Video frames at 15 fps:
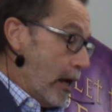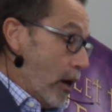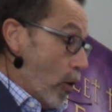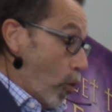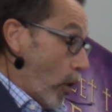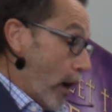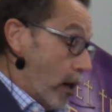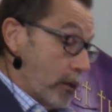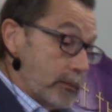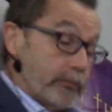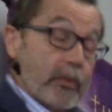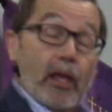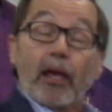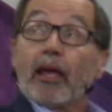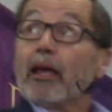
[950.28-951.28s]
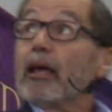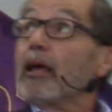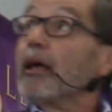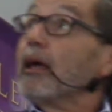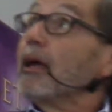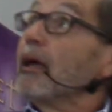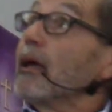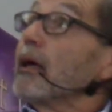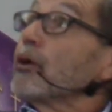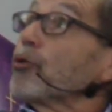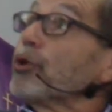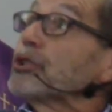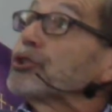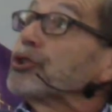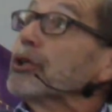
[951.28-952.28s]
Well,
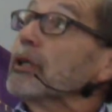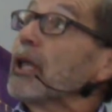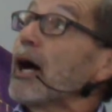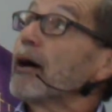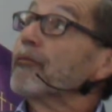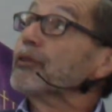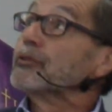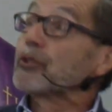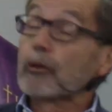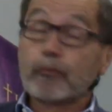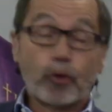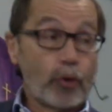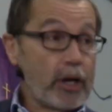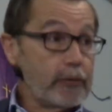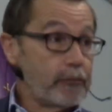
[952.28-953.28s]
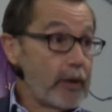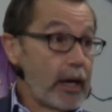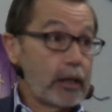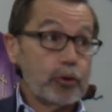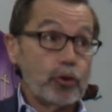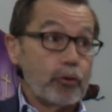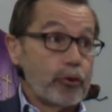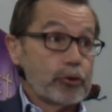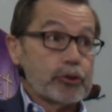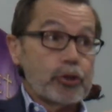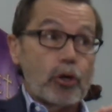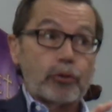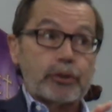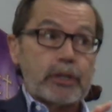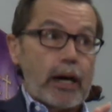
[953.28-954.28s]
Christian love is of great value. There's
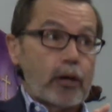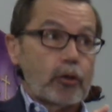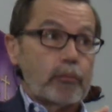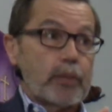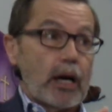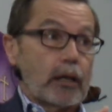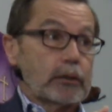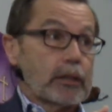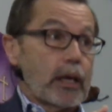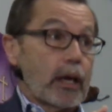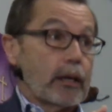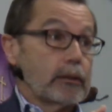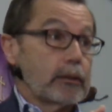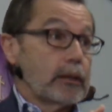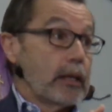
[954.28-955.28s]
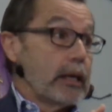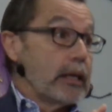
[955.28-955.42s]
no doubt about that.